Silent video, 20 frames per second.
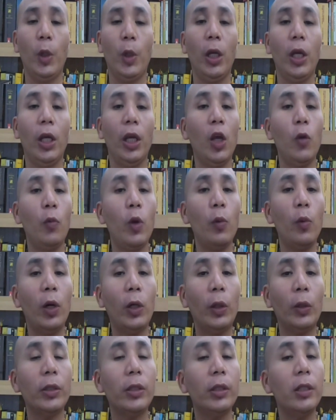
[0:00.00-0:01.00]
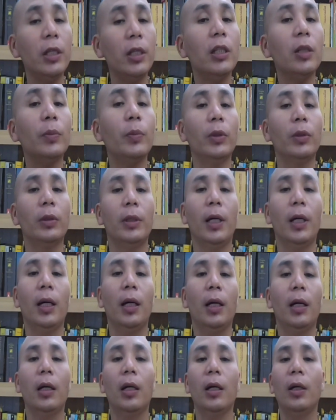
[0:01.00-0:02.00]
If we want to see the Buddha,
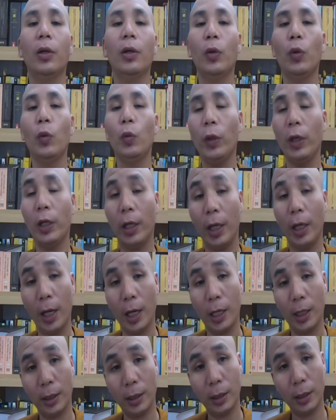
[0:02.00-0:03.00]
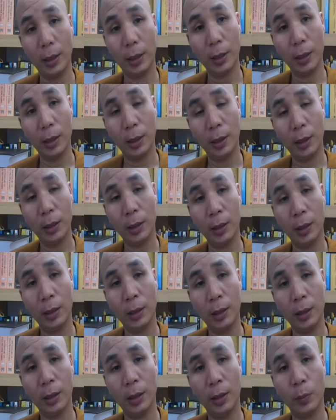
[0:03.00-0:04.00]
we can
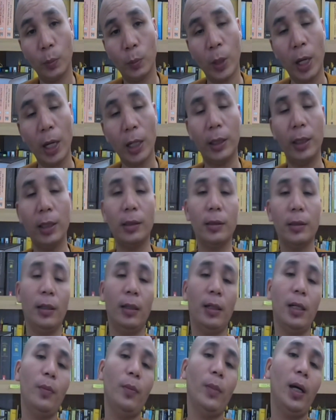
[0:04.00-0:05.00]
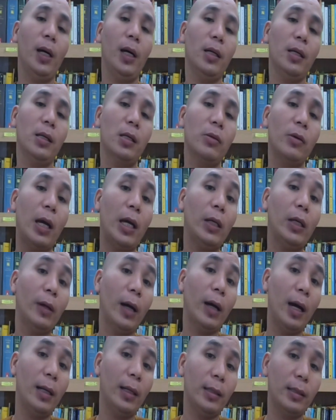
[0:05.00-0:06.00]
practice the Dhamma, trying to
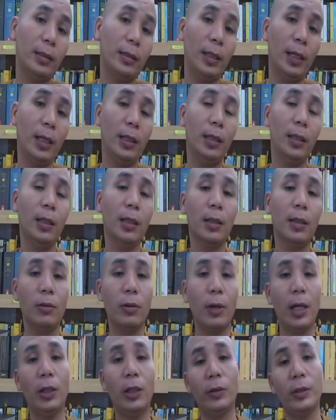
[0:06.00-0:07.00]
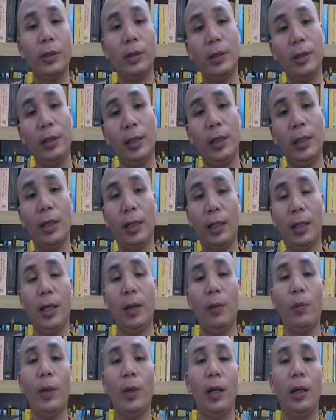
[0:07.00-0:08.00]
understand, trying to see the
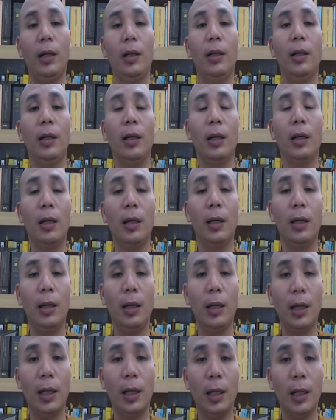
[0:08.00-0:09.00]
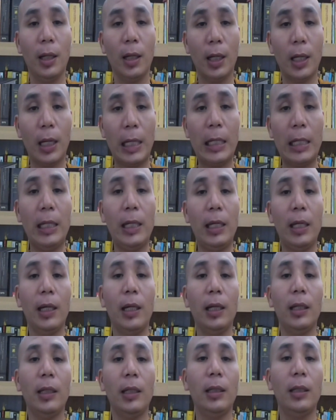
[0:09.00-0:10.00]
Dhamma
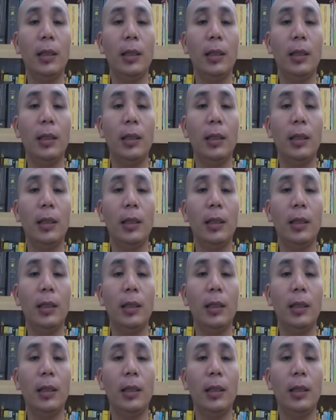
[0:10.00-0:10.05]
clearly.